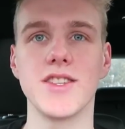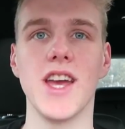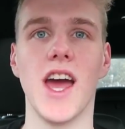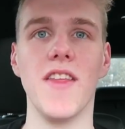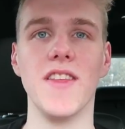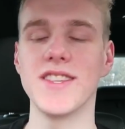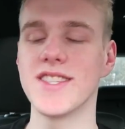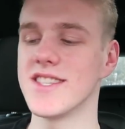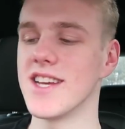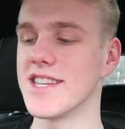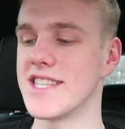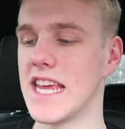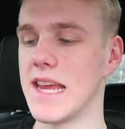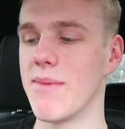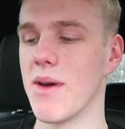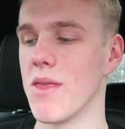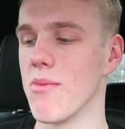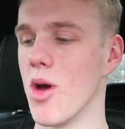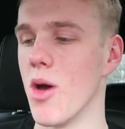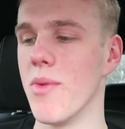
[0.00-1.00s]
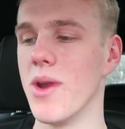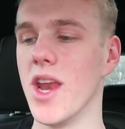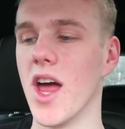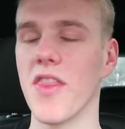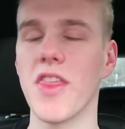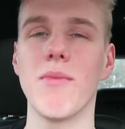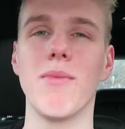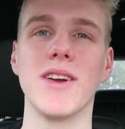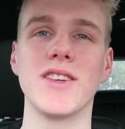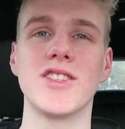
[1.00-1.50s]
So yeah, this is our team at the moment.
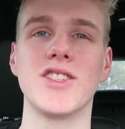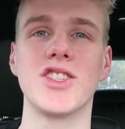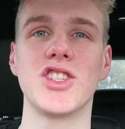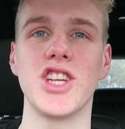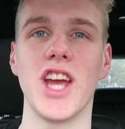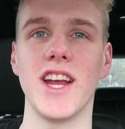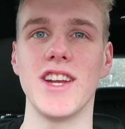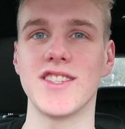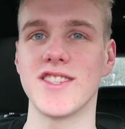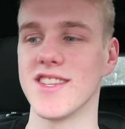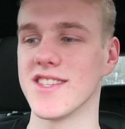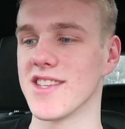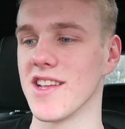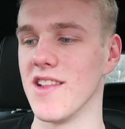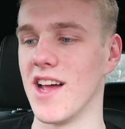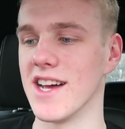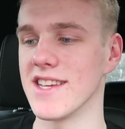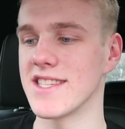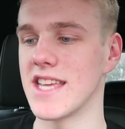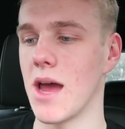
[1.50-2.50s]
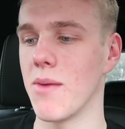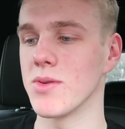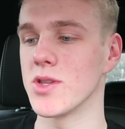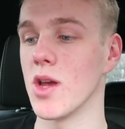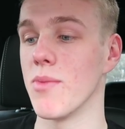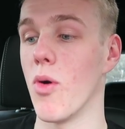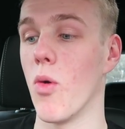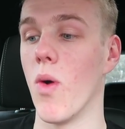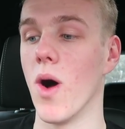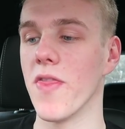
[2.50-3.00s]
Nothing much has changed since the last
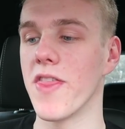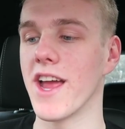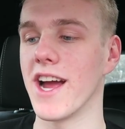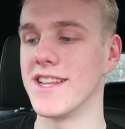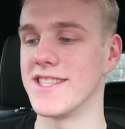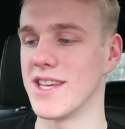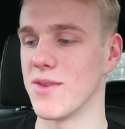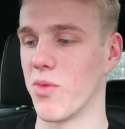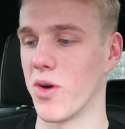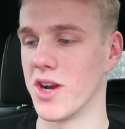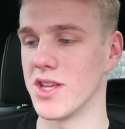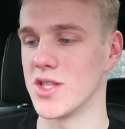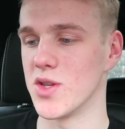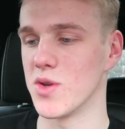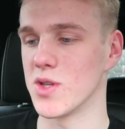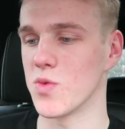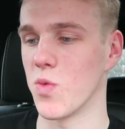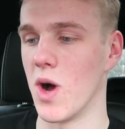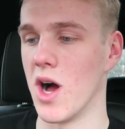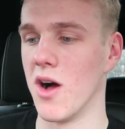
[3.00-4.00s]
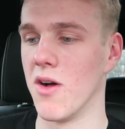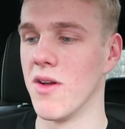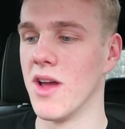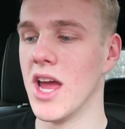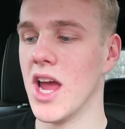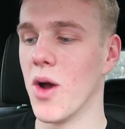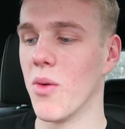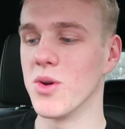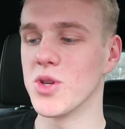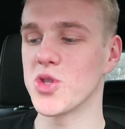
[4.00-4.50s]
episode, but one thing I did want to do as well
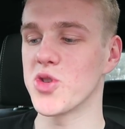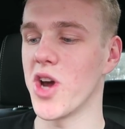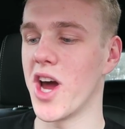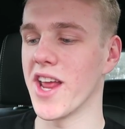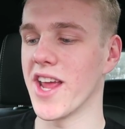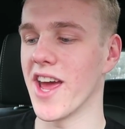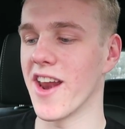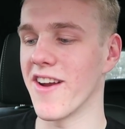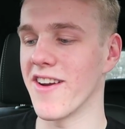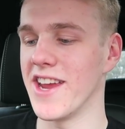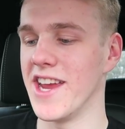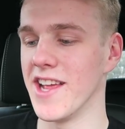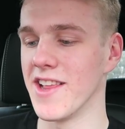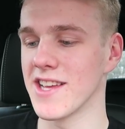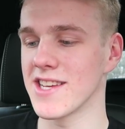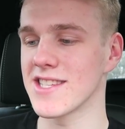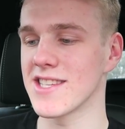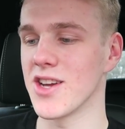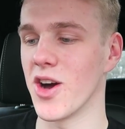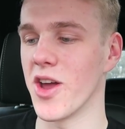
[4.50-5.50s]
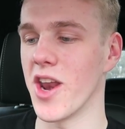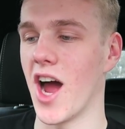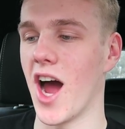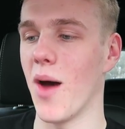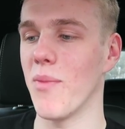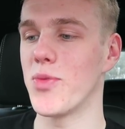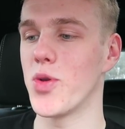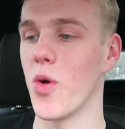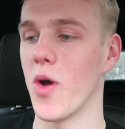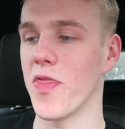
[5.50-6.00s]
was try to get our Helix God
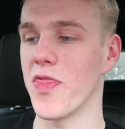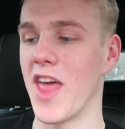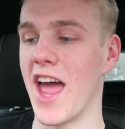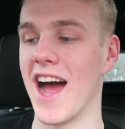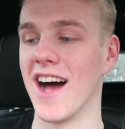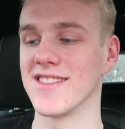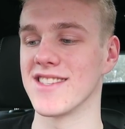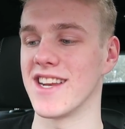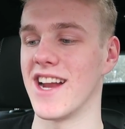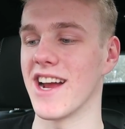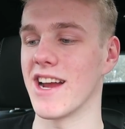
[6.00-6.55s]
up to a 1,000.